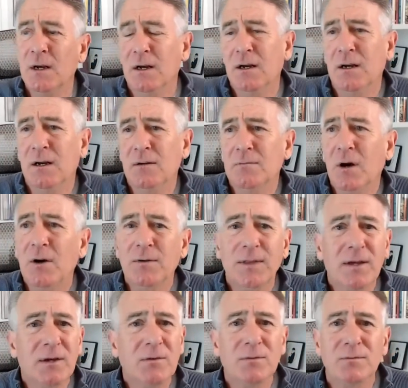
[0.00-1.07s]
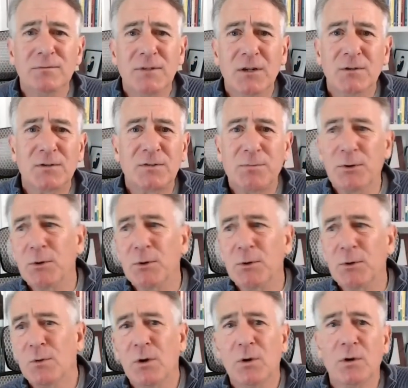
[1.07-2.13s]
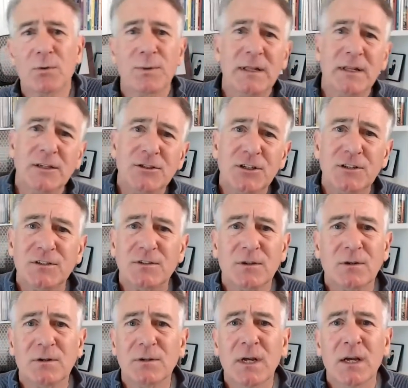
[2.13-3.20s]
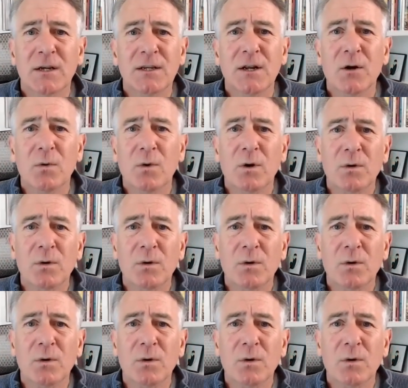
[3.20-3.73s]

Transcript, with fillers: Are they, you know, spiritual or religious, or, you know,